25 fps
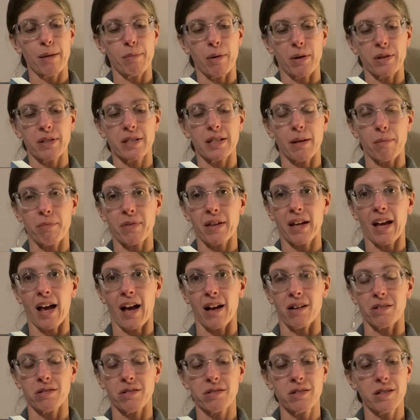about something
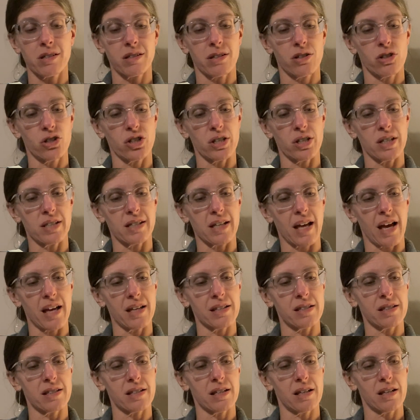else?" she
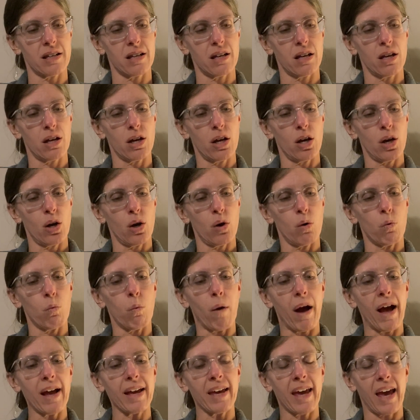says.
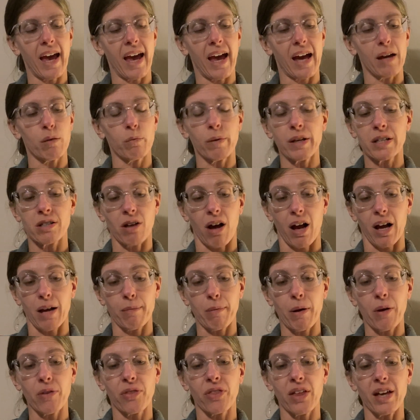"Why can't we talk
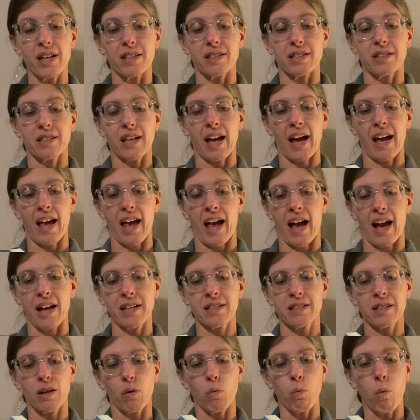about this?" I
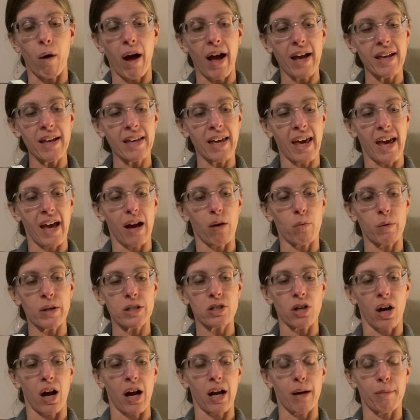ask. "Why can't we
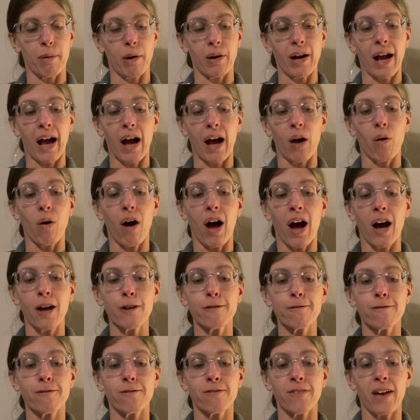talk about how
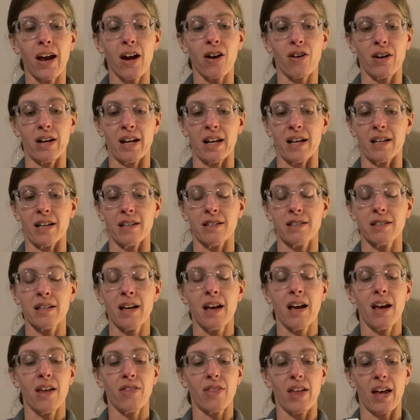unfair it is
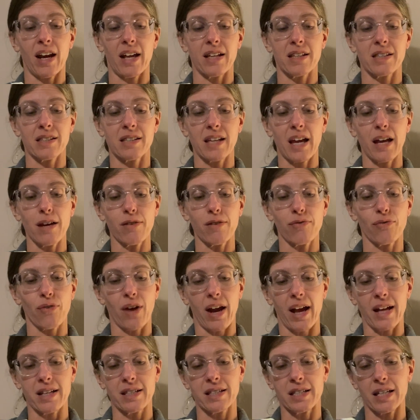that at St.
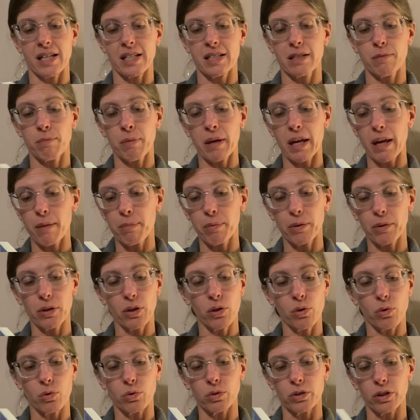Francis, people
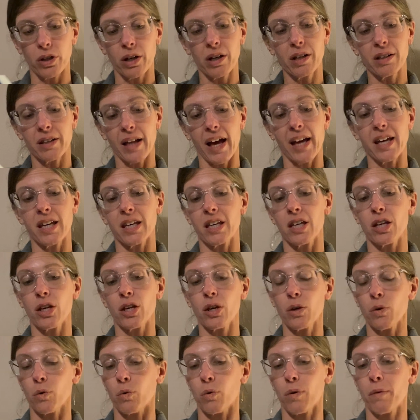who look like
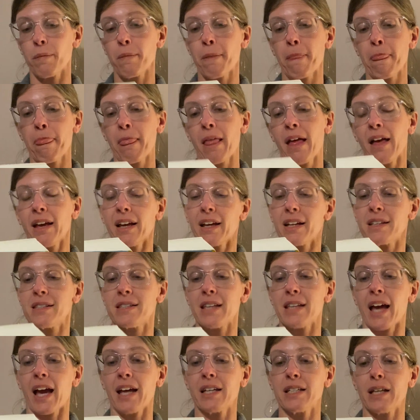you get
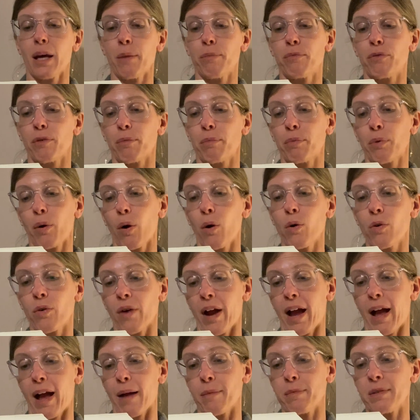signed up for
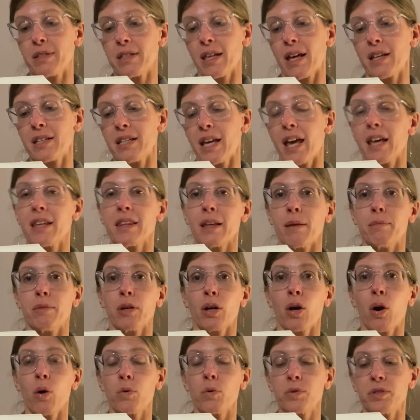programs that take them
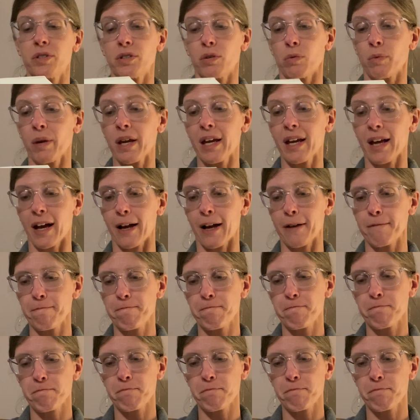to Costa Rica,